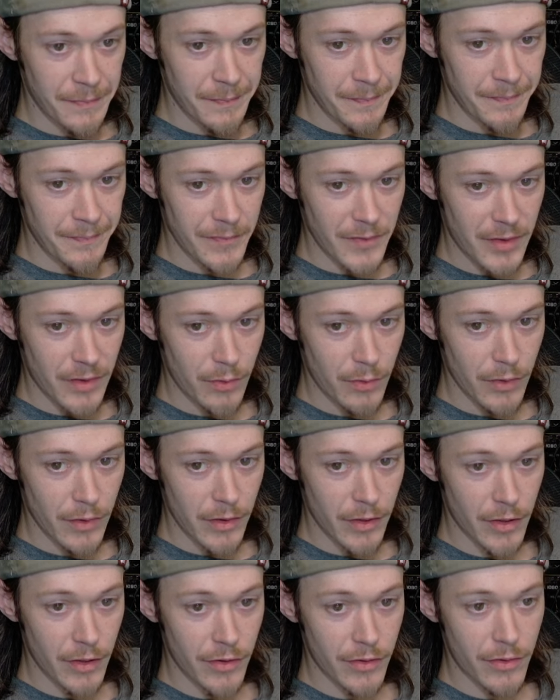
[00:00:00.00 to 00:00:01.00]
It's a really
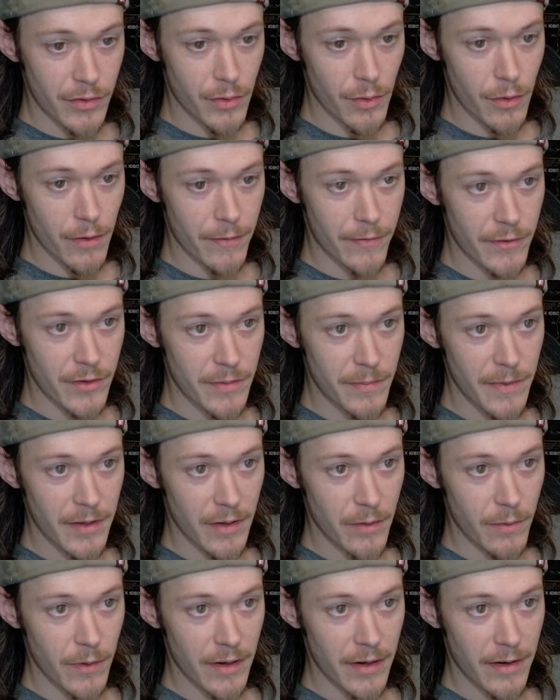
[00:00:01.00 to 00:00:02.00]
good score for
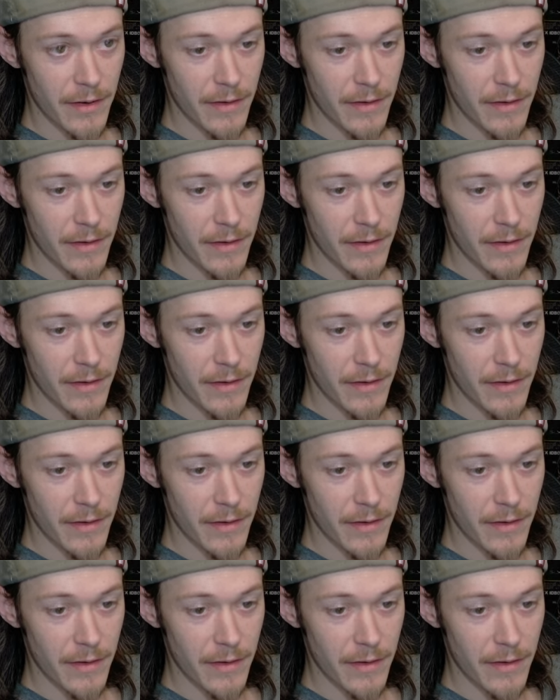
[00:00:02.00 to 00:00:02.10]
Speedway.